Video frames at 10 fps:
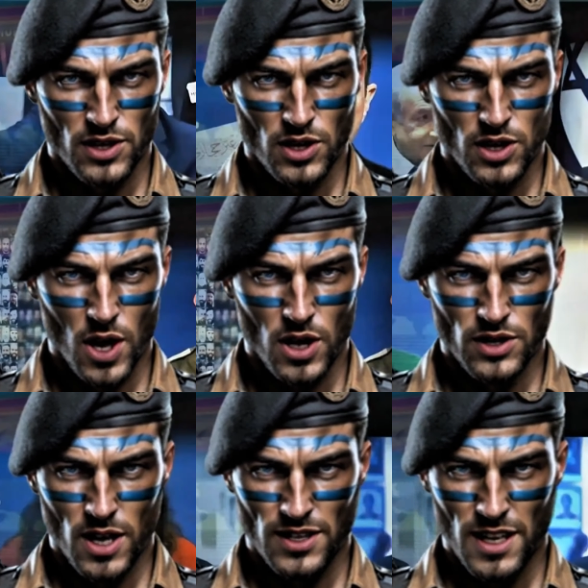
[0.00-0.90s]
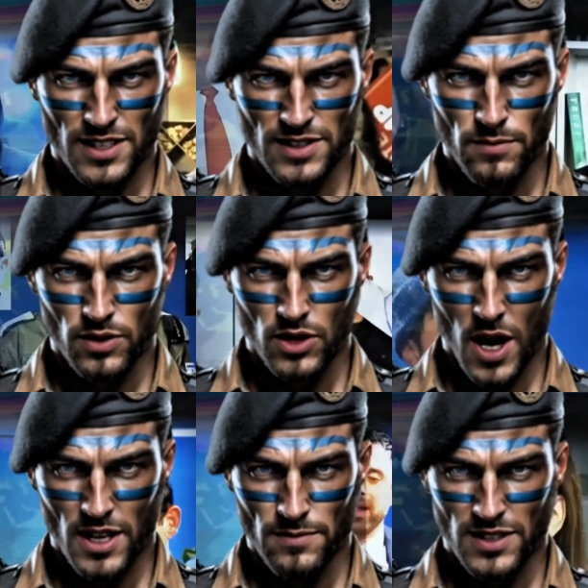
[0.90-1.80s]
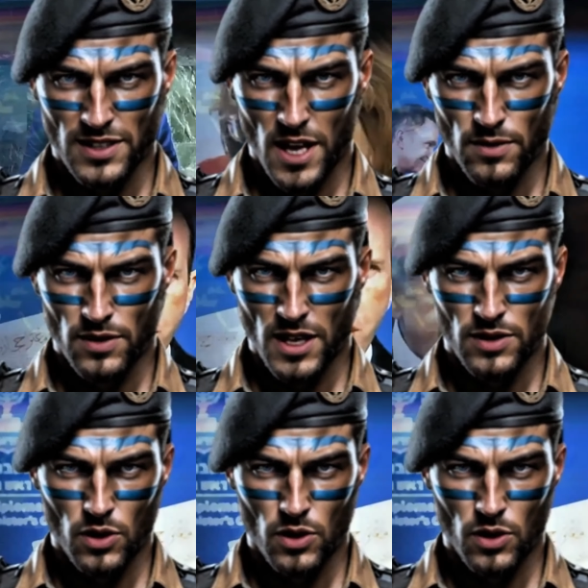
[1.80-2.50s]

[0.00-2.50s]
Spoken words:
share, and hit subscribe to stay updated